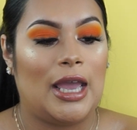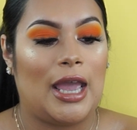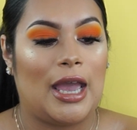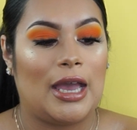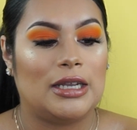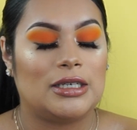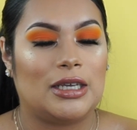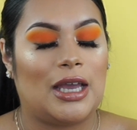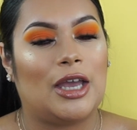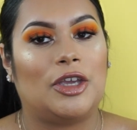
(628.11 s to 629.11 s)
And
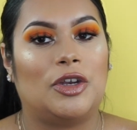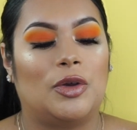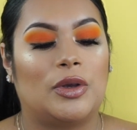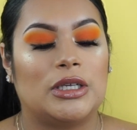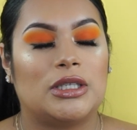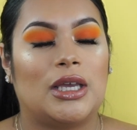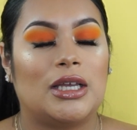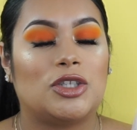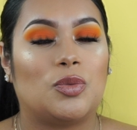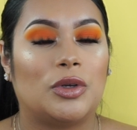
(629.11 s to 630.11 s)
yeah, you know, because
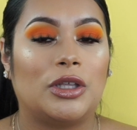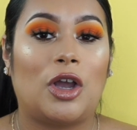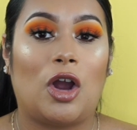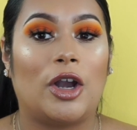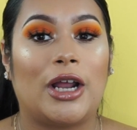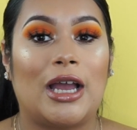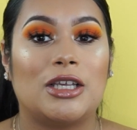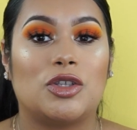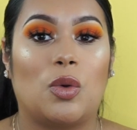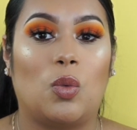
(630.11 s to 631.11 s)
it's really hard,
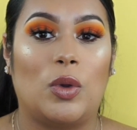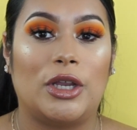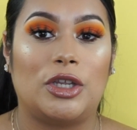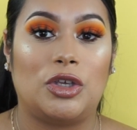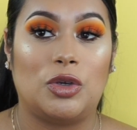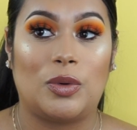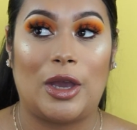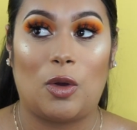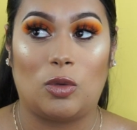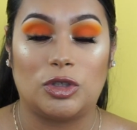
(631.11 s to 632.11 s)
guys, when you
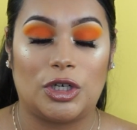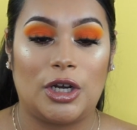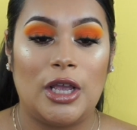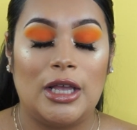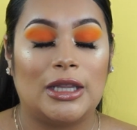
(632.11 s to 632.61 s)
get older.